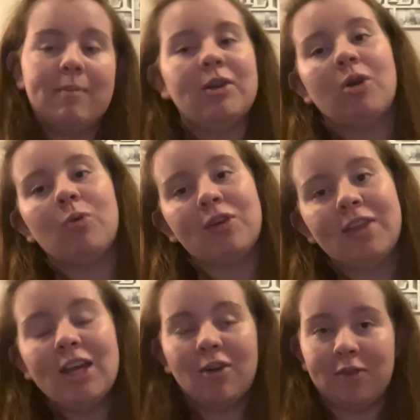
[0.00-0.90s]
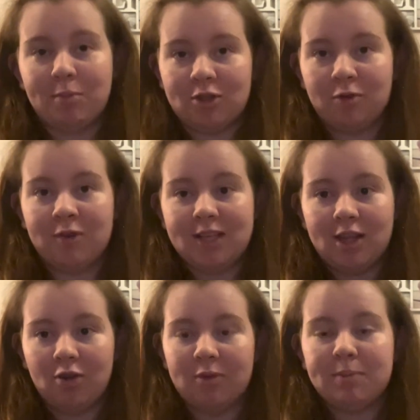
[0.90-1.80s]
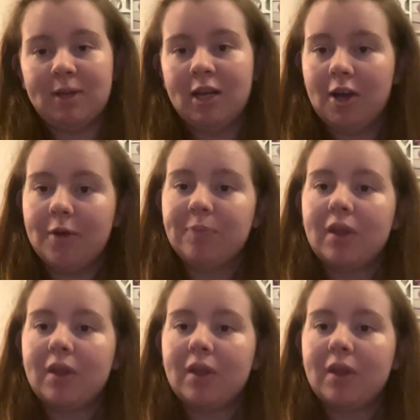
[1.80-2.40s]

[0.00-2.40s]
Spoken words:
me know what you think of the press conference in the comments below.